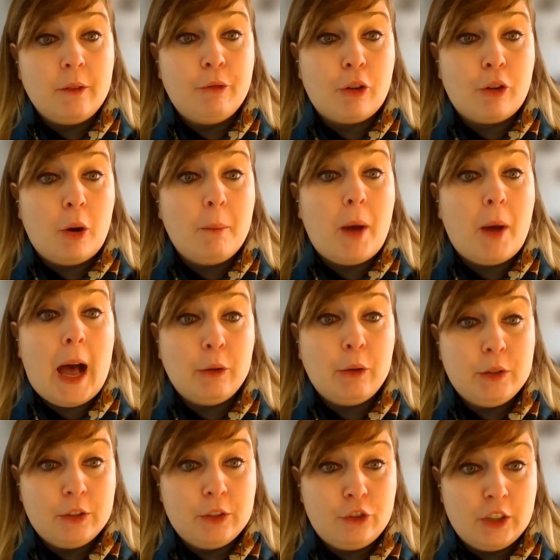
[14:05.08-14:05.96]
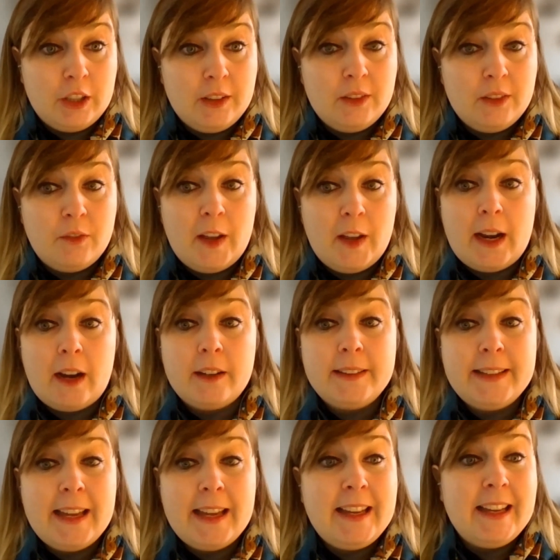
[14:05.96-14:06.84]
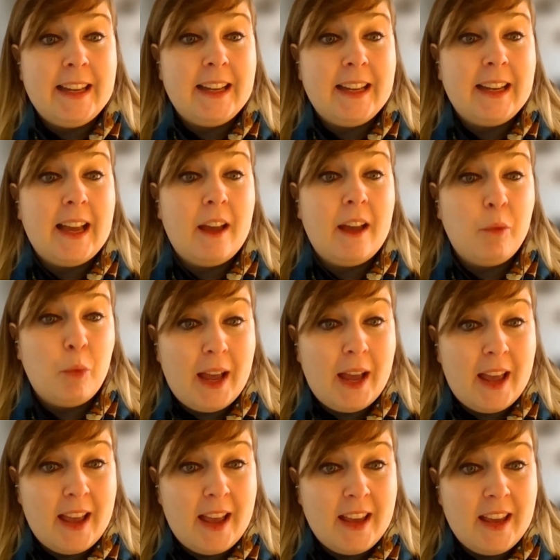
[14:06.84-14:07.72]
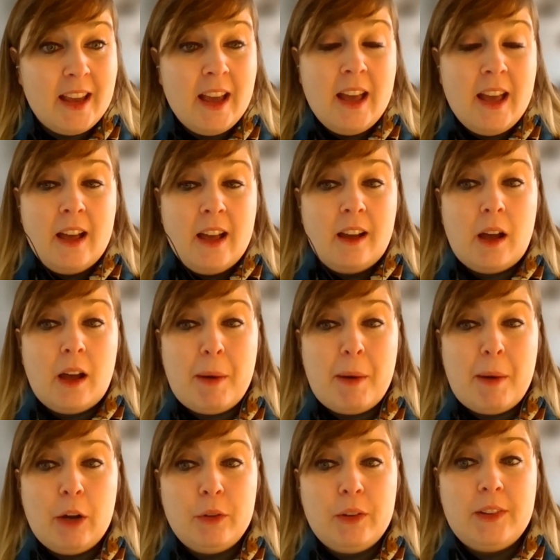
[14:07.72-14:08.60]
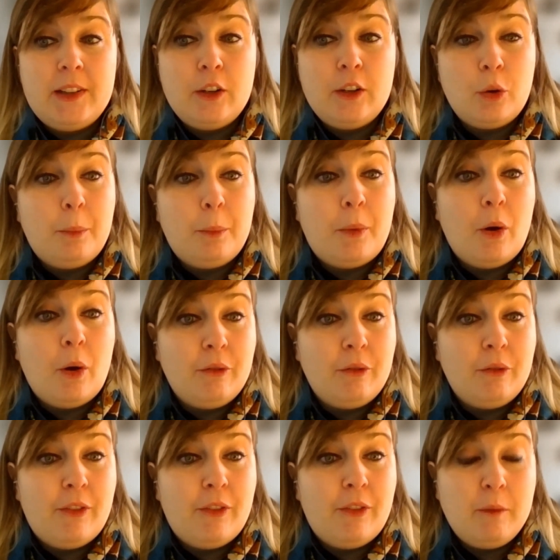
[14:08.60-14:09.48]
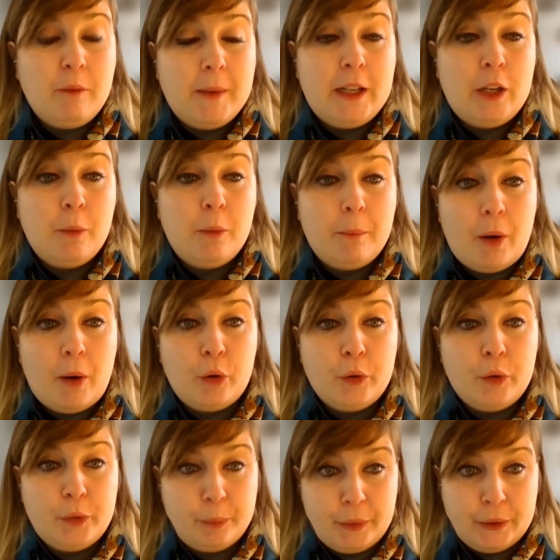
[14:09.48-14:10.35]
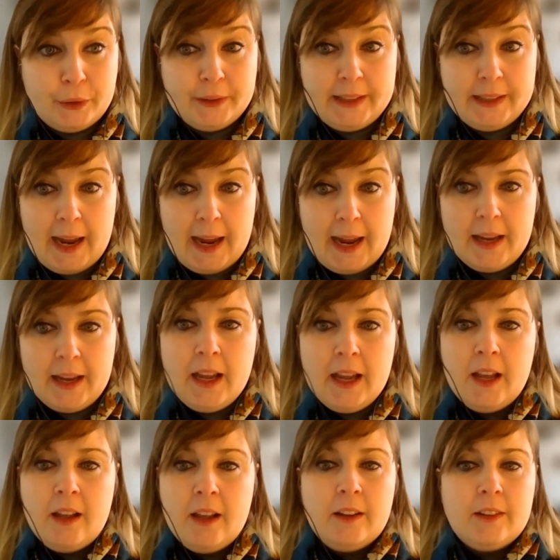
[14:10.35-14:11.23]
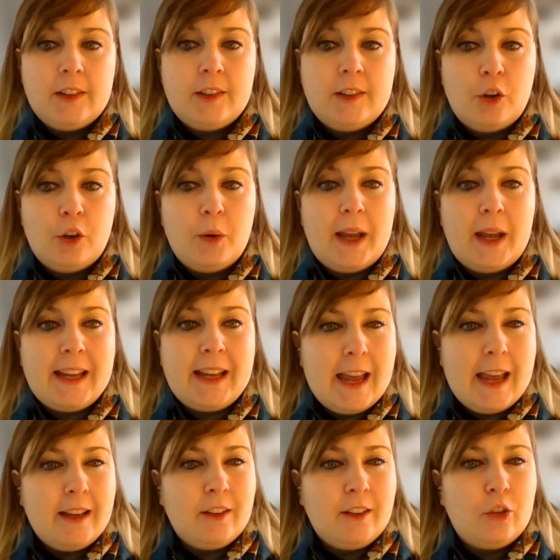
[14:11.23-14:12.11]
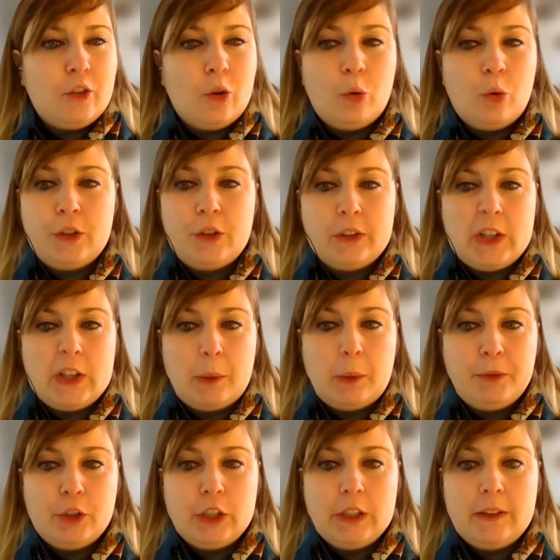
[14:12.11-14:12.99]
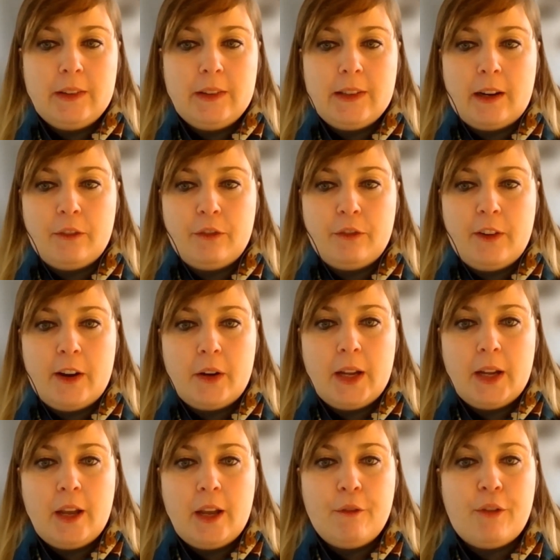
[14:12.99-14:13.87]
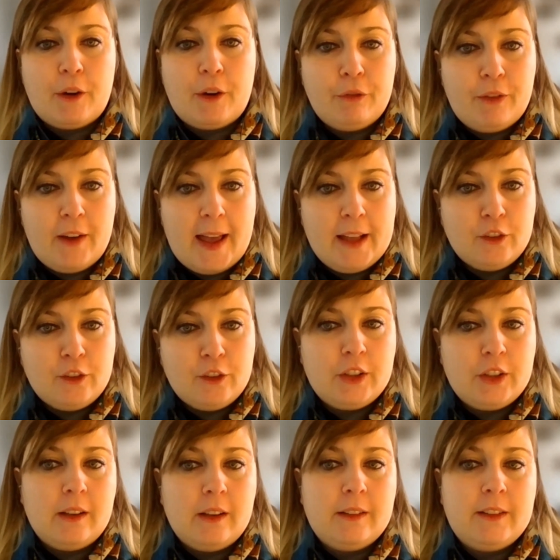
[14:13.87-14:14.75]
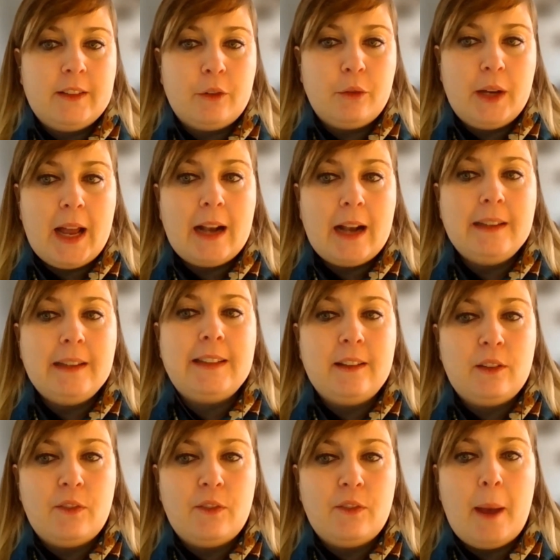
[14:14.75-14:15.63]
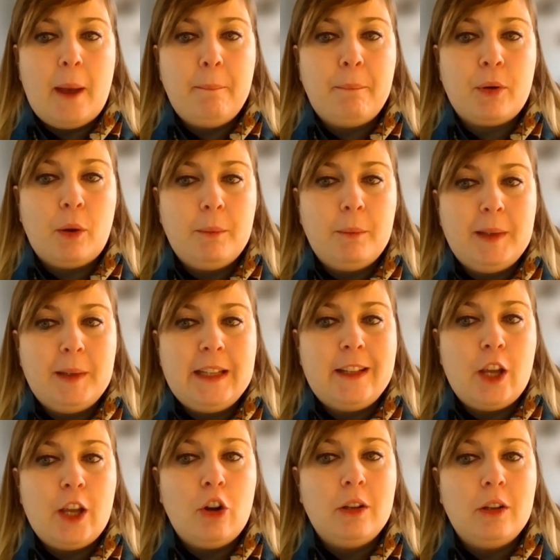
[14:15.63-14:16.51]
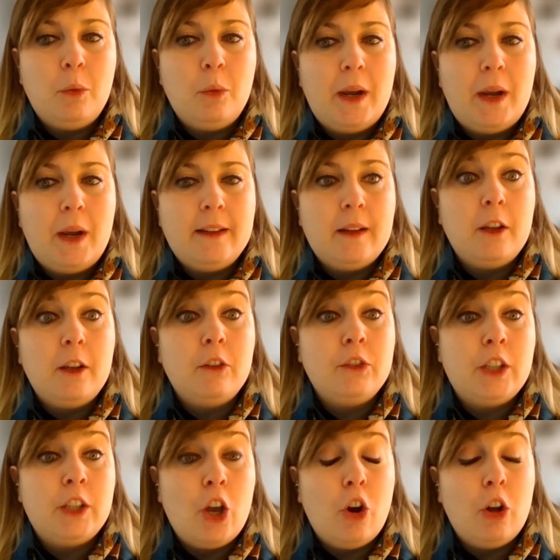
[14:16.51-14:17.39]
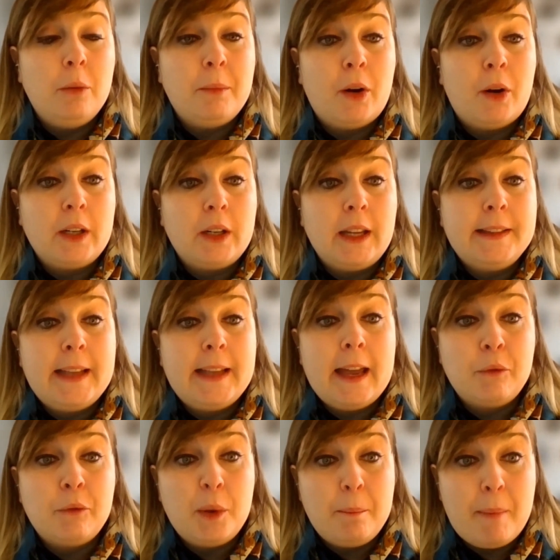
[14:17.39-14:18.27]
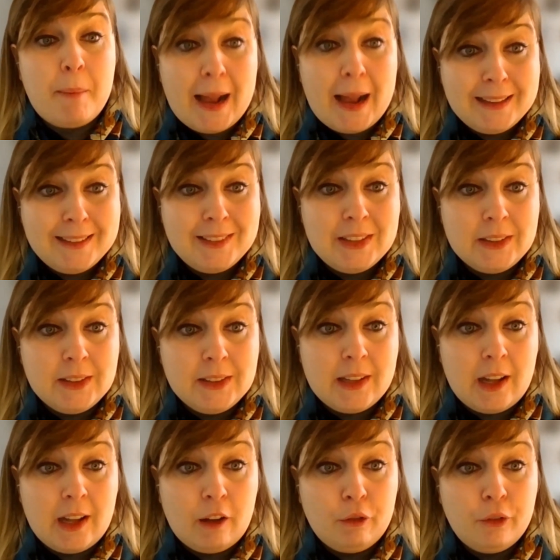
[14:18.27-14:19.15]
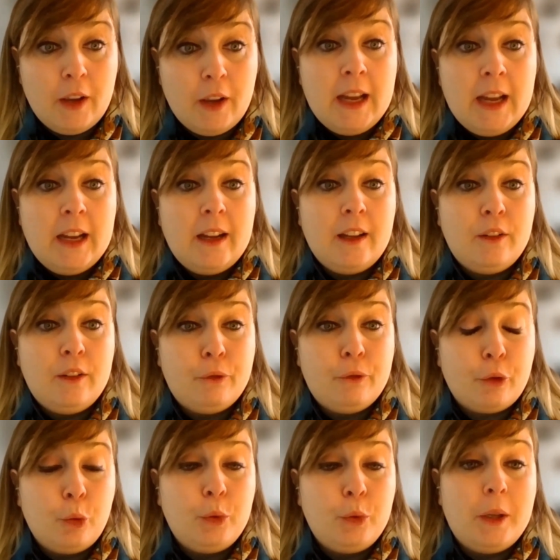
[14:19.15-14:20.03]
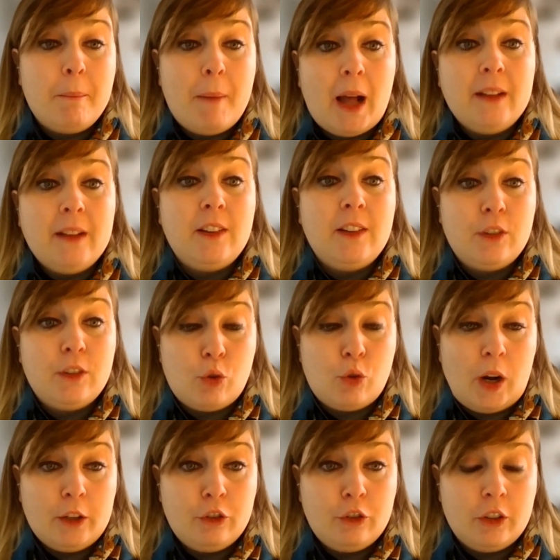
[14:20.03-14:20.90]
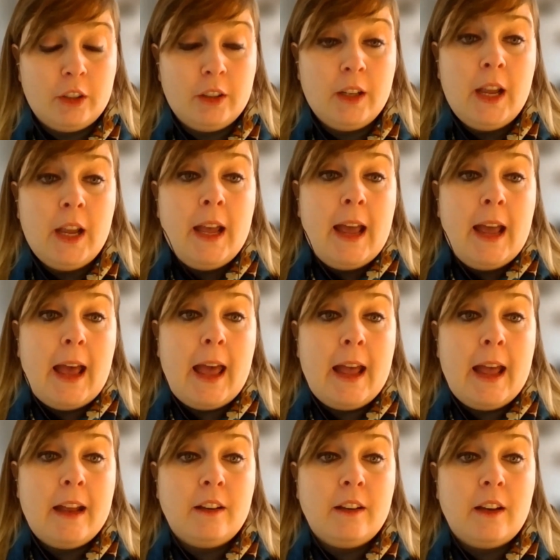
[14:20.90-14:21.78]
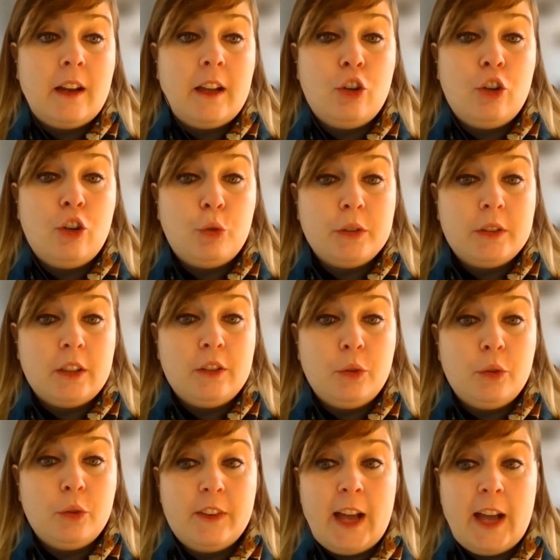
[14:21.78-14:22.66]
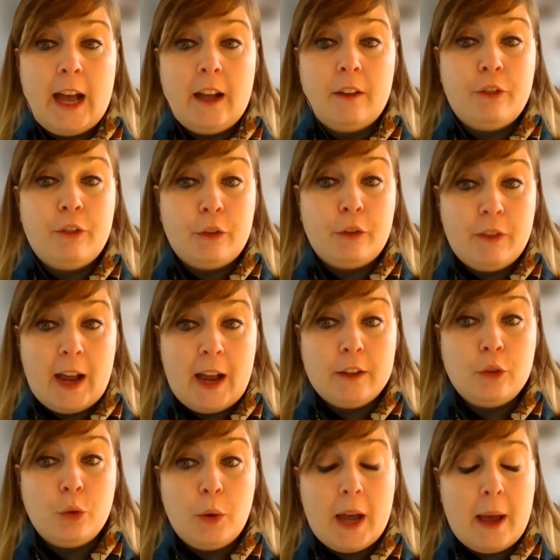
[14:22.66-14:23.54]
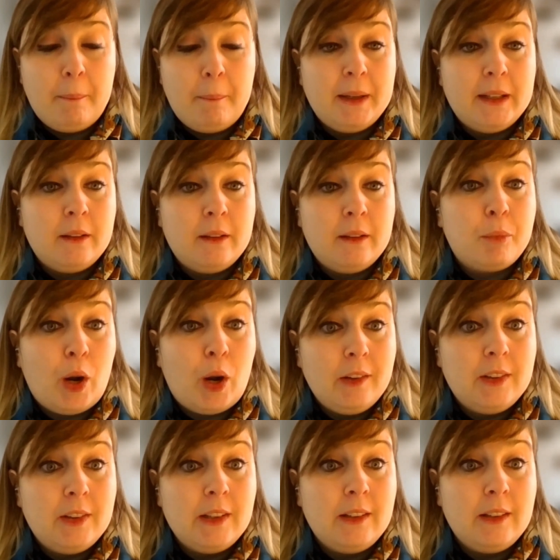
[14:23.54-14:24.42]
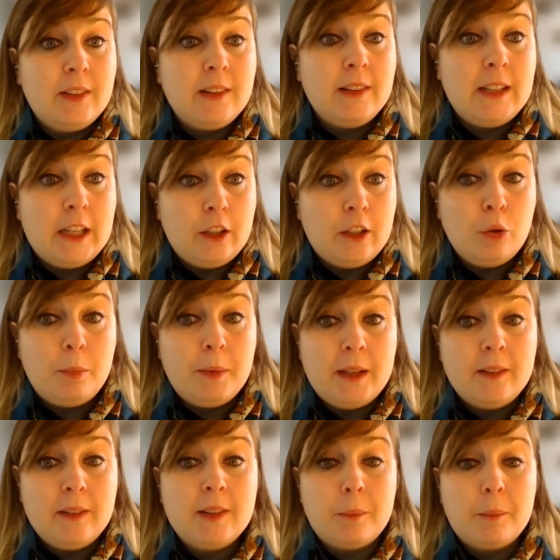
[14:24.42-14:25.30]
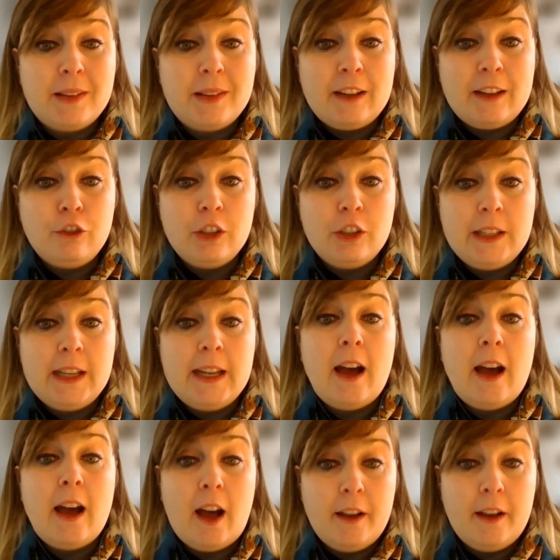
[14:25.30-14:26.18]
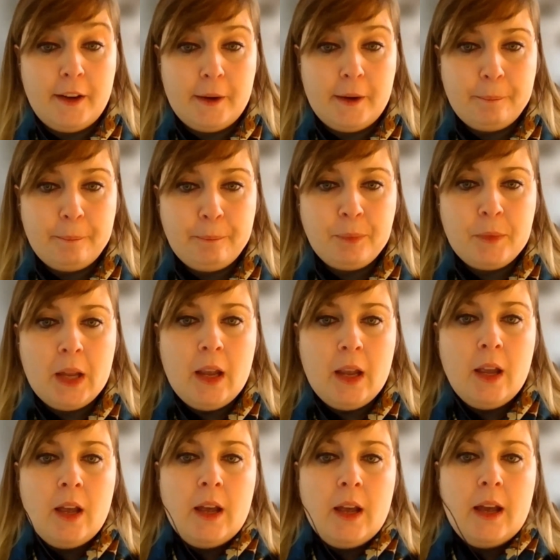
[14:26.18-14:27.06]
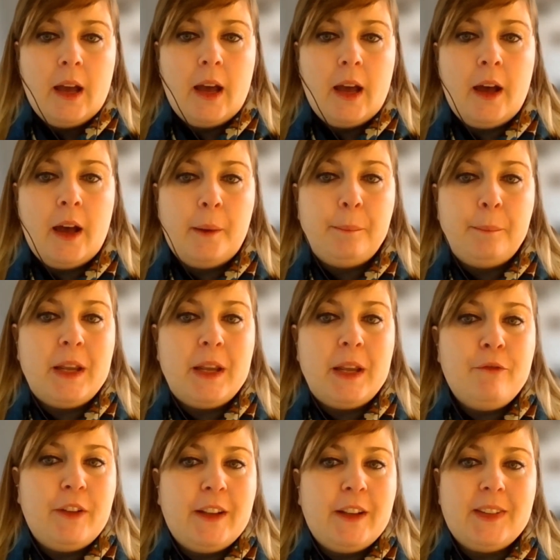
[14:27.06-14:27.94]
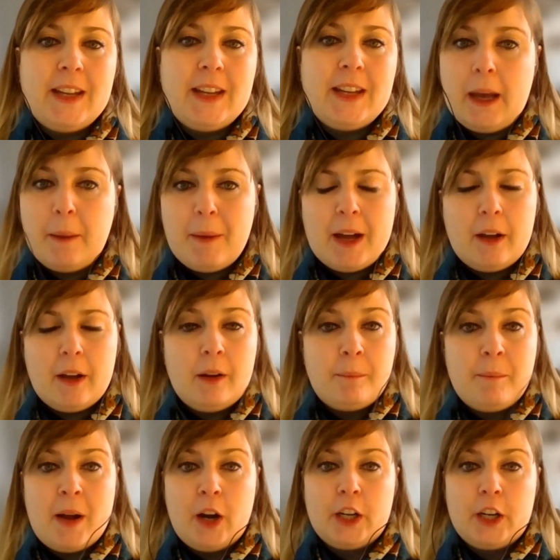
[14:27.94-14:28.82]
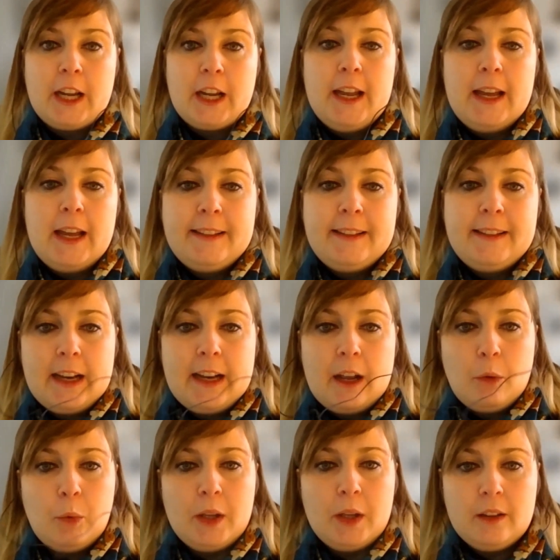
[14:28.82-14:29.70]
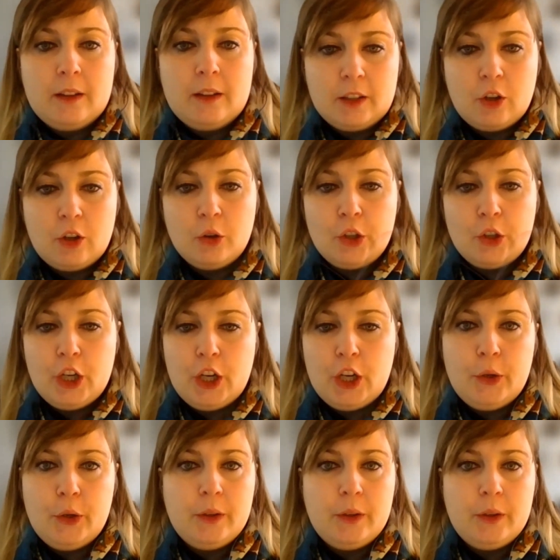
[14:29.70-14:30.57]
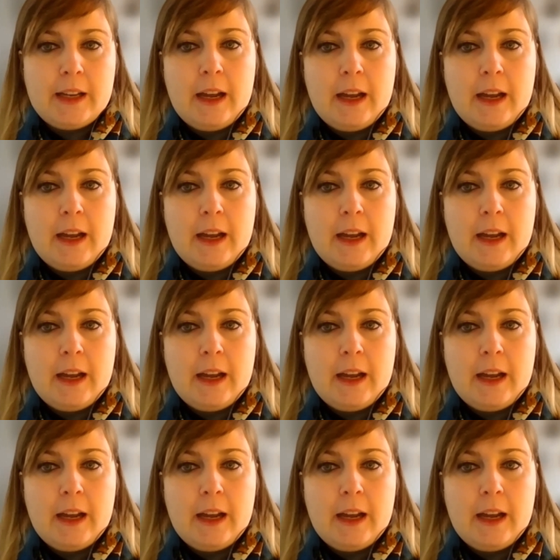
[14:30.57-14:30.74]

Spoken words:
from outages that are taking away about 0.5 million barrels per day. So again, all those options are very far-fetched. The reality is that probably the only way that the oil market can rebalance itself is through demand destruction. And in order for that to happen, prices need to be substantially higher. In fixed income market, and then I will conclude,